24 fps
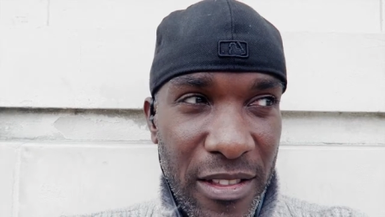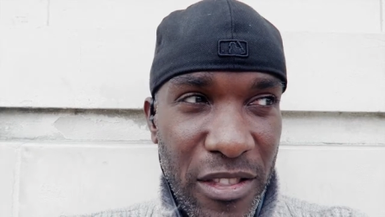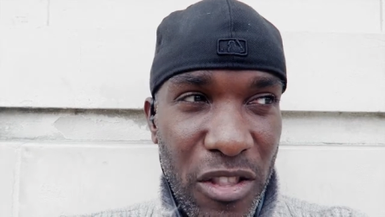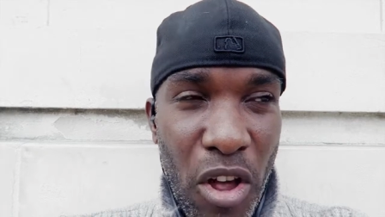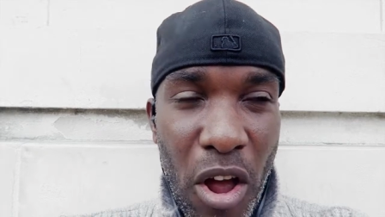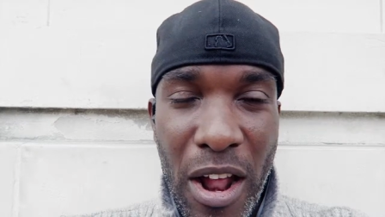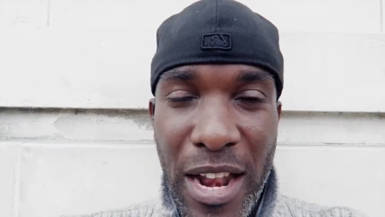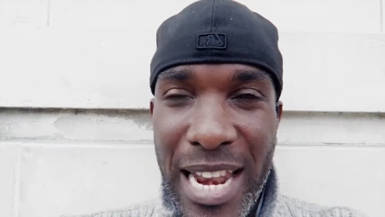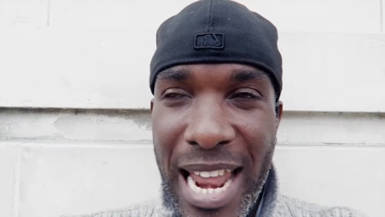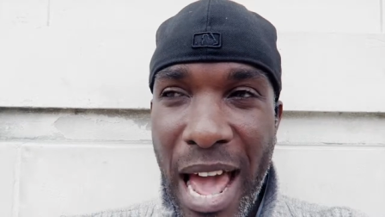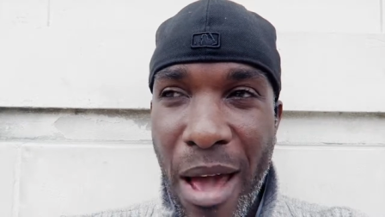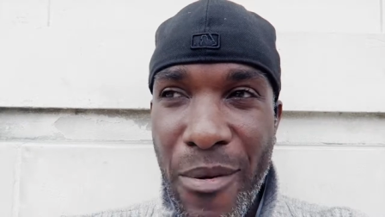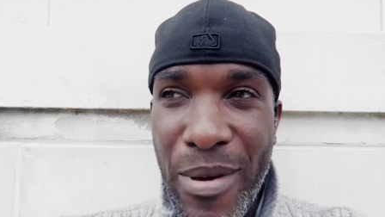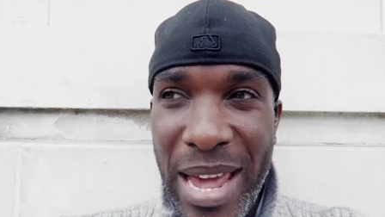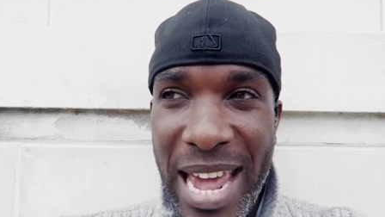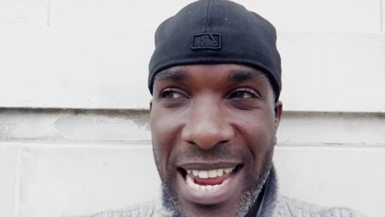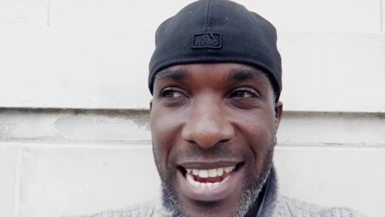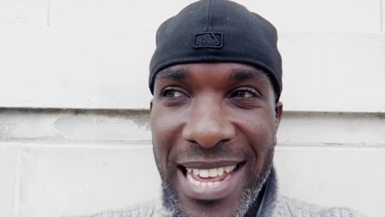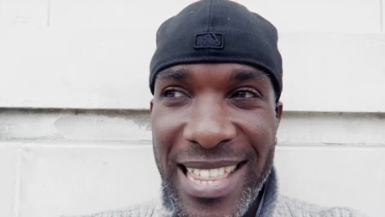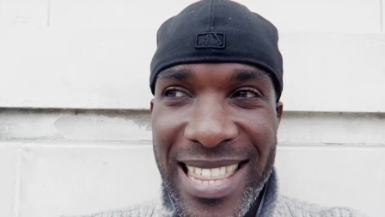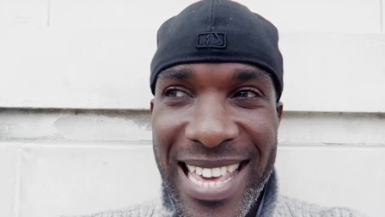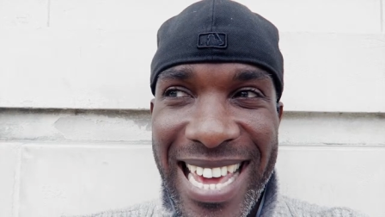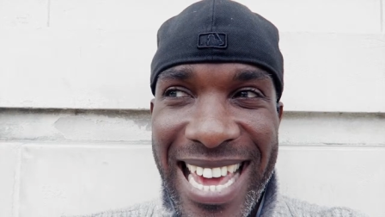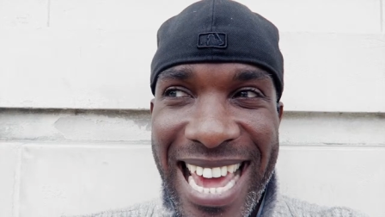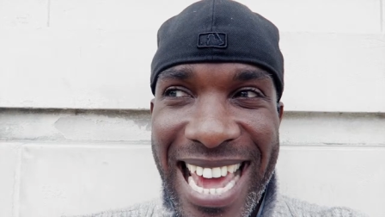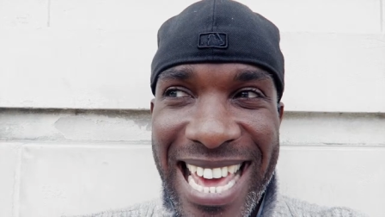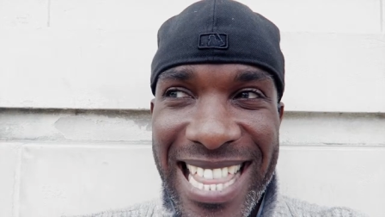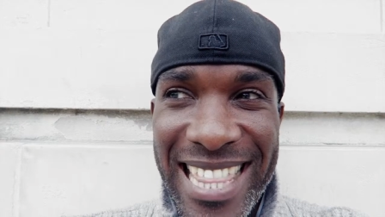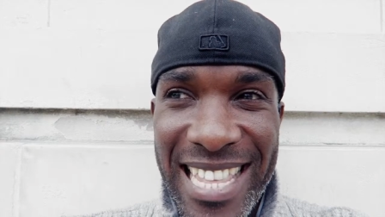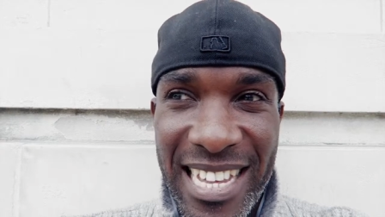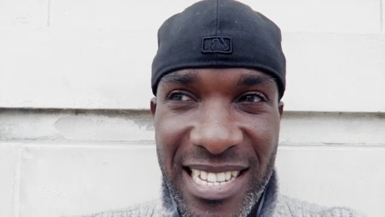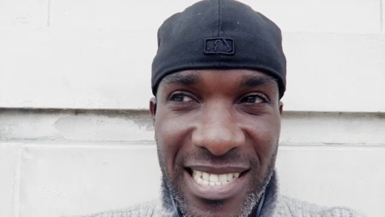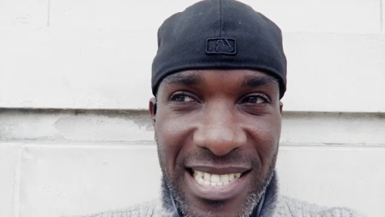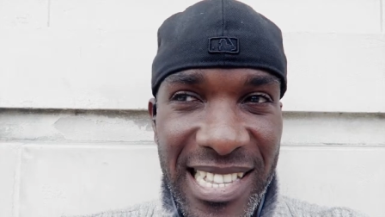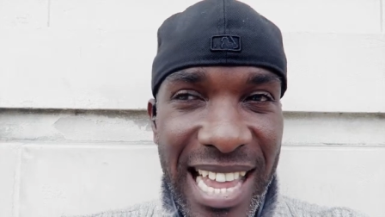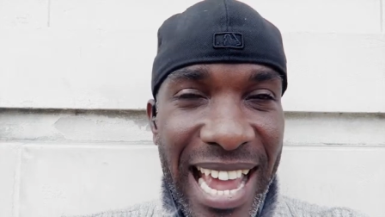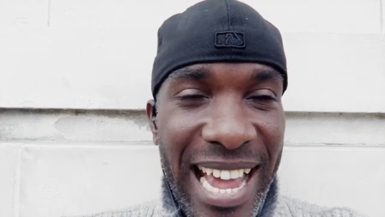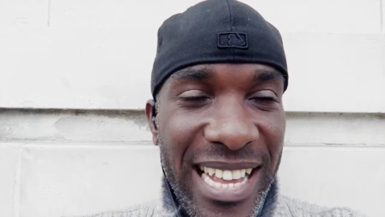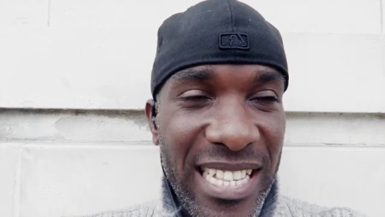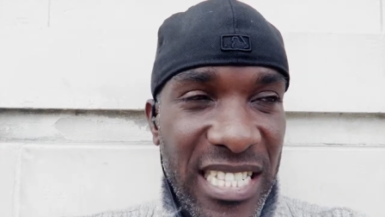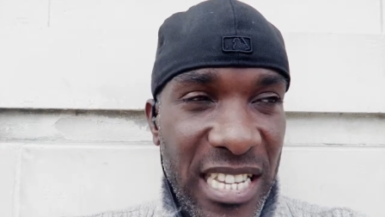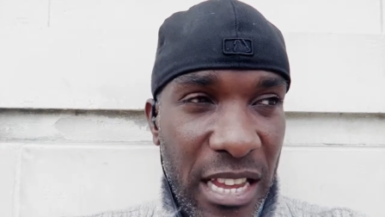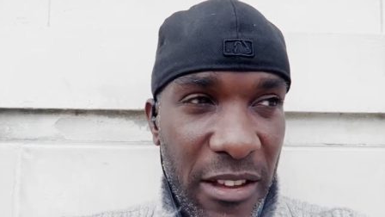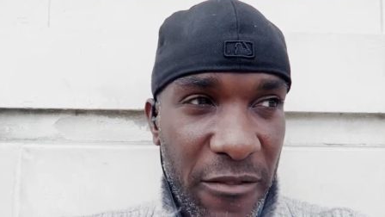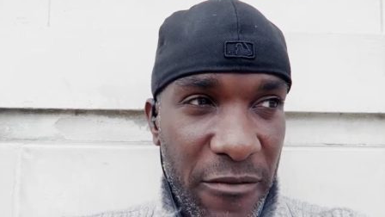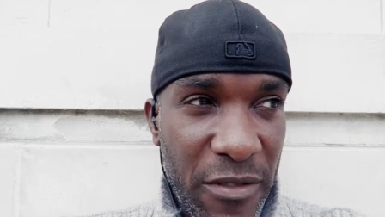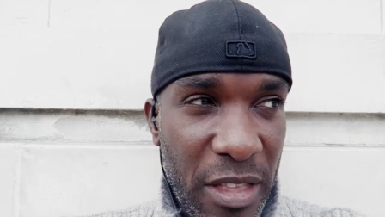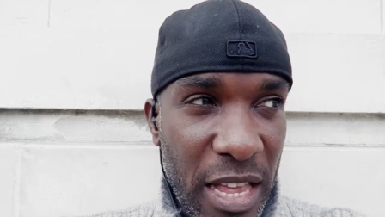not allowing anything in that's
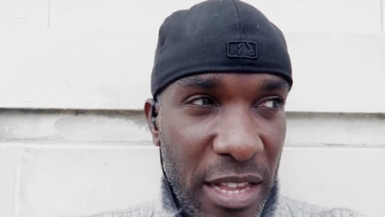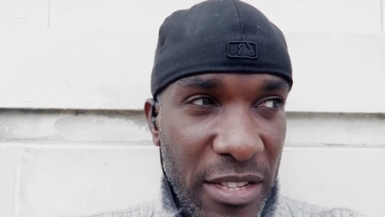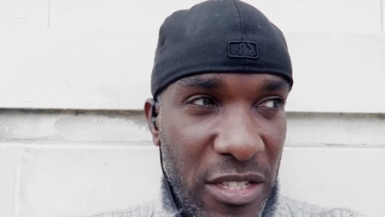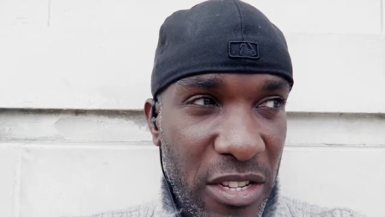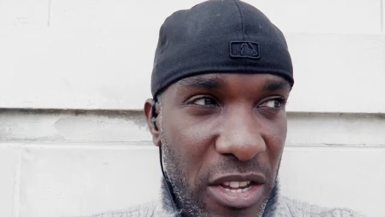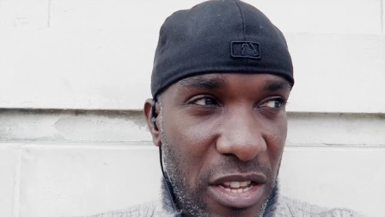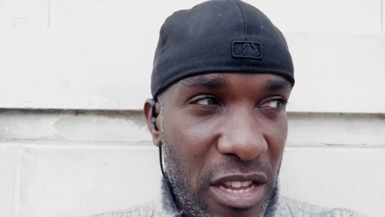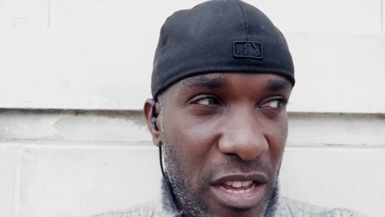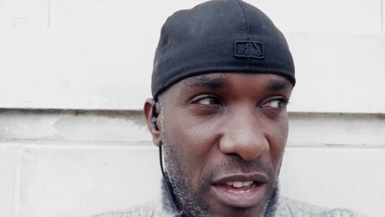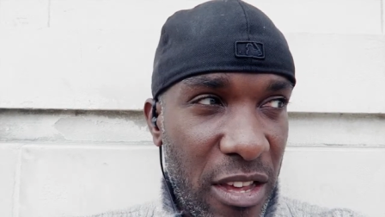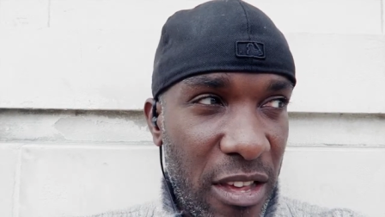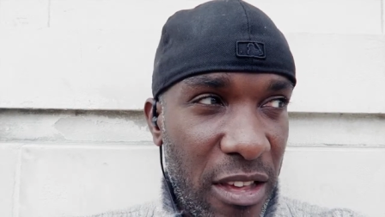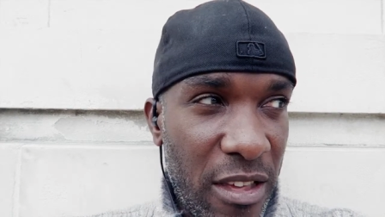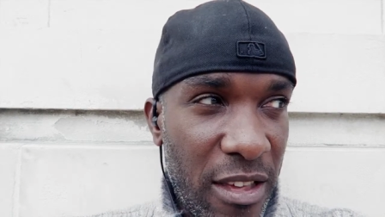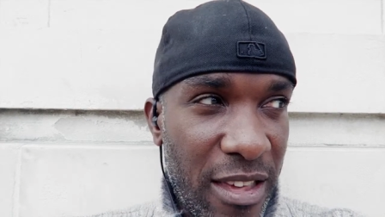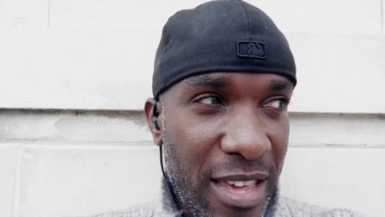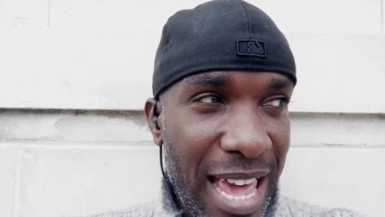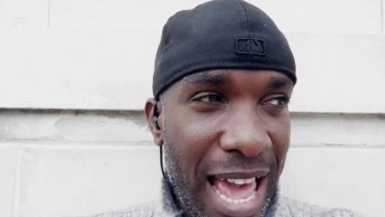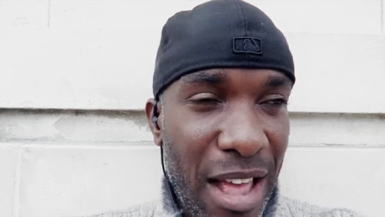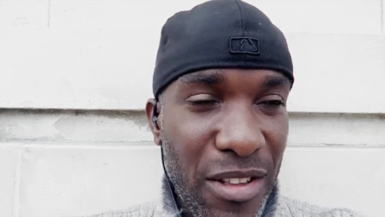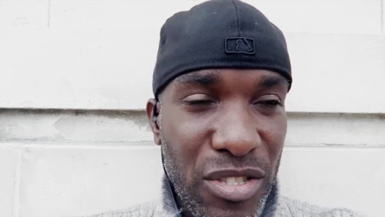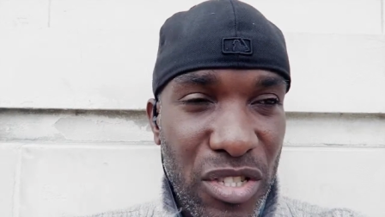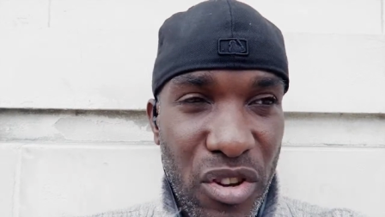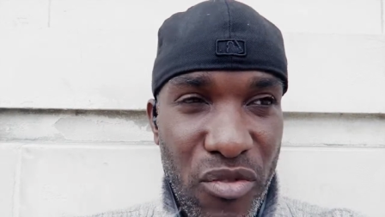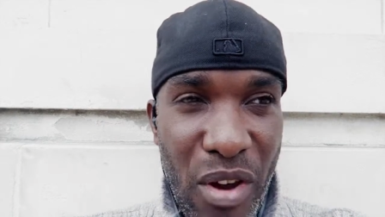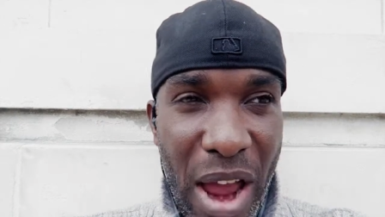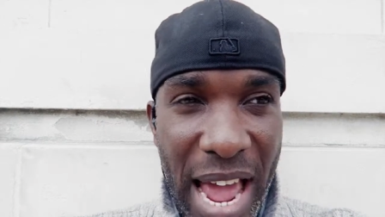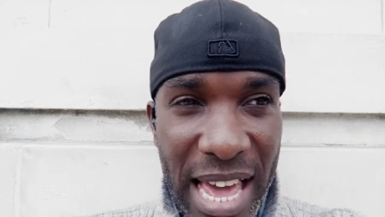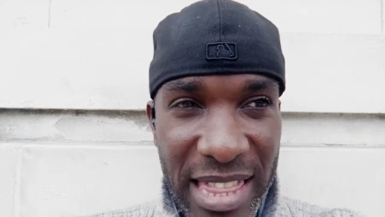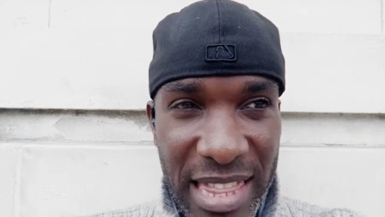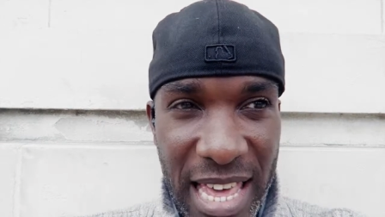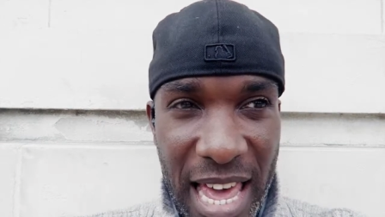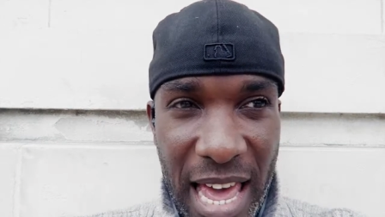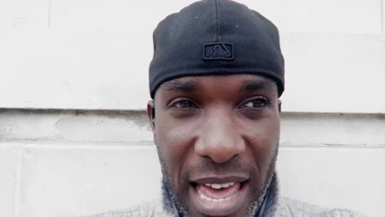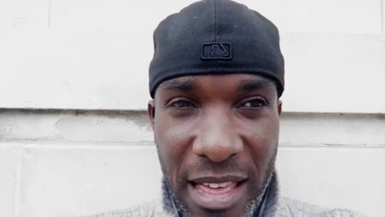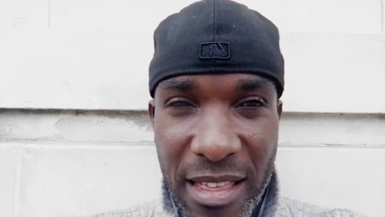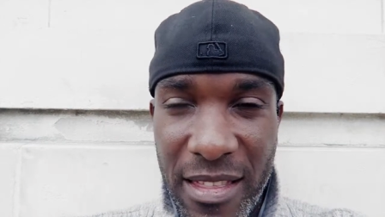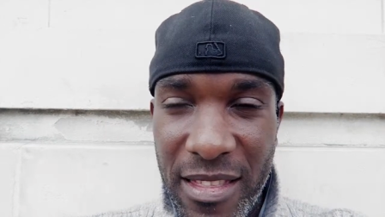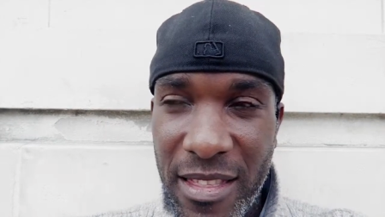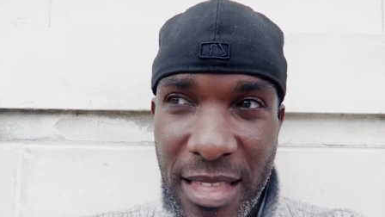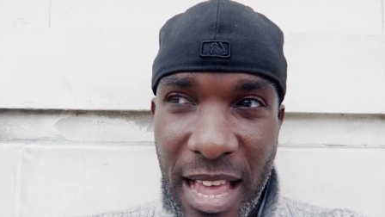negative that's gonna counteract that